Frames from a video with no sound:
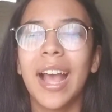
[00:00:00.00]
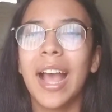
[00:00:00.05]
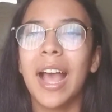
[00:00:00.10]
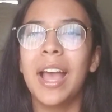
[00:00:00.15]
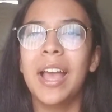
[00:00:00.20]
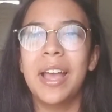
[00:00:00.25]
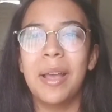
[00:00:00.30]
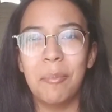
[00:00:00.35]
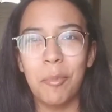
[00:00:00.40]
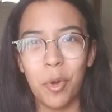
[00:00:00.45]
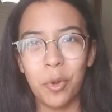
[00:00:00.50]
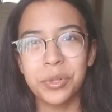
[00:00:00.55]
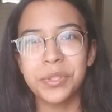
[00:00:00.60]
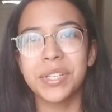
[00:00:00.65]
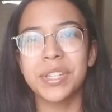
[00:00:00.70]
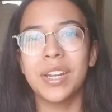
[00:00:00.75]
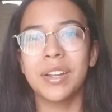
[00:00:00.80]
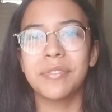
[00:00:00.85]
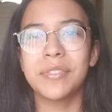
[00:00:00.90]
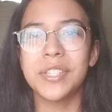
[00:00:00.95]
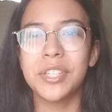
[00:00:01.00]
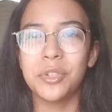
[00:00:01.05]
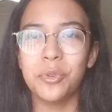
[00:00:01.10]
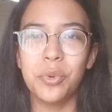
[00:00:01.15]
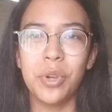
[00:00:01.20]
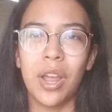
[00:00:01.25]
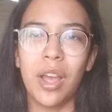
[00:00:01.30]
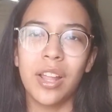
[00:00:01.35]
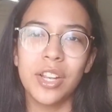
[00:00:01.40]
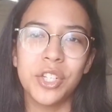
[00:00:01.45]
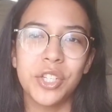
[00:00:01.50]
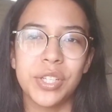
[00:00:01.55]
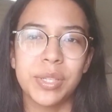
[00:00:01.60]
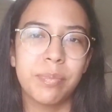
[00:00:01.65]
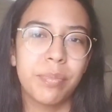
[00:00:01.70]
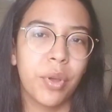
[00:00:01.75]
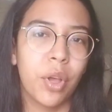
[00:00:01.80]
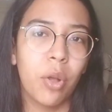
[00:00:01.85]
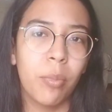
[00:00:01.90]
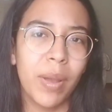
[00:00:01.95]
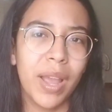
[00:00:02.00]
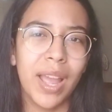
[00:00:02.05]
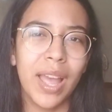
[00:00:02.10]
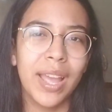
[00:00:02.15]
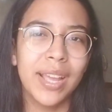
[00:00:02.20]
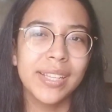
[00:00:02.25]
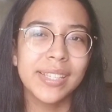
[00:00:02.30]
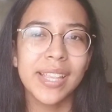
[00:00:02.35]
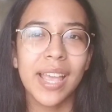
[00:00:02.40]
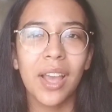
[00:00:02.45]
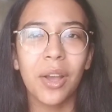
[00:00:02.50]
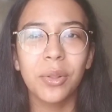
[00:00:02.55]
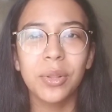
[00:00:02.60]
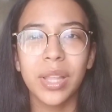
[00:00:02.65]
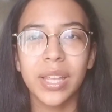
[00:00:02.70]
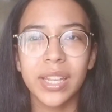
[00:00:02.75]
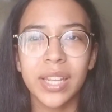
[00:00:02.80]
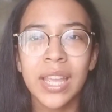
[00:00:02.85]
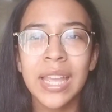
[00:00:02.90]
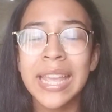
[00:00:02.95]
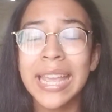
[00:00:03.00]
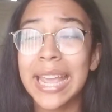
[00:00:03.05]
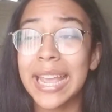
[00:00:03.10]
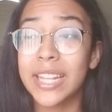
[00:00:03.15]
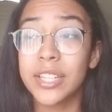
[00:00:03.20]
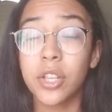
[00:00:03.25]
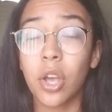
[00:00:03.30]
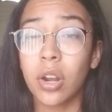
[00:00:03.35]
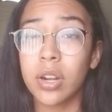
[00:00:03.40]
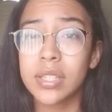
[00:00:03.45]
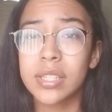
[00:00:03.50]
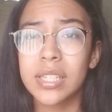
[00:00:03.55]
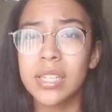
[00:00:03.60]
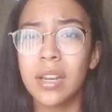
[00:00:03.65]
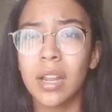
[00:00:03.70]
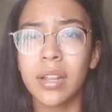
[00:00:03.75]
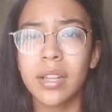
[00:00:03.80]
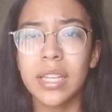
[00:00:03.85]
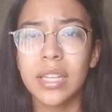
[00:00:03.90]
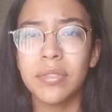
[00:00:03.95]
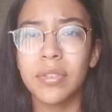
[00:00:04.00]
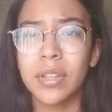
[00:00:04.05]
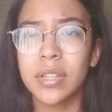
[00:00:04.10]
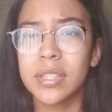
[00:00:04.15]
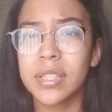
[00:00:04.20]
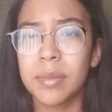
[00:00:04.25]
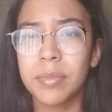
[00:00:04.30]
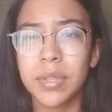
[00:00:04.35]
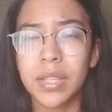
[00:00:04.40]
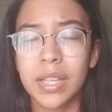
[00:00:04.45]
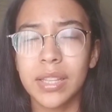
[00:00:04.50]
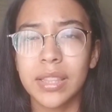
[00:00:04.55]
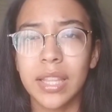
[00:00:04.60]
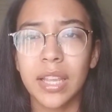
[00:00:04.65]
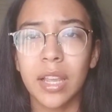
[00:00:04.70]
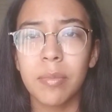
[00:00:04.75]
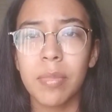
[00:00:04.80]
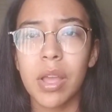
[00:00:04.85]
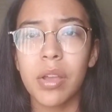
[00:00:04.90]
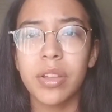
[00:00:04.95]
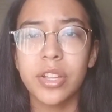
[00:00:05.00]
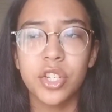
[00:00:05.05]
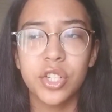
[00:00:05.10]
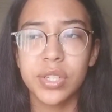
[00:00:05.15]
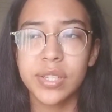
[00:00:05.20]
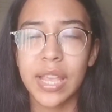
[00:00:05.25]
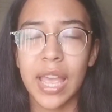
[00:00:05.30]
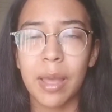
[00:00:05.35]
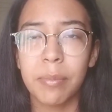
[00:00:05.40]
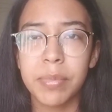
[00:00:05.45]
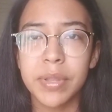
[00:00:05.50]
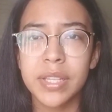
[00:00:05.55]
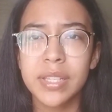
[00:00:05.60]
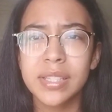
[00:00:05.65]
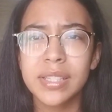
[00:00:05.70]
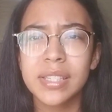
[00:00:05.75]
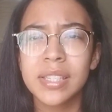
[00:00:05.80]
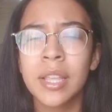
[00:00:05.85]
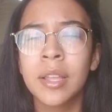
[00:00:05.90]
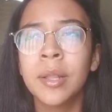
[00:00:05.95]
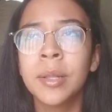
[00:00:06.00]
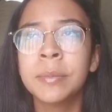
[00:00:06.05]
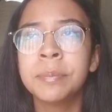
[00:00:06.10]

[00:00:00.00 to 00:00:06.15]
I'm old enough to not just bawl my eyes out. Like, it's honestly not even something I think about, it just happens.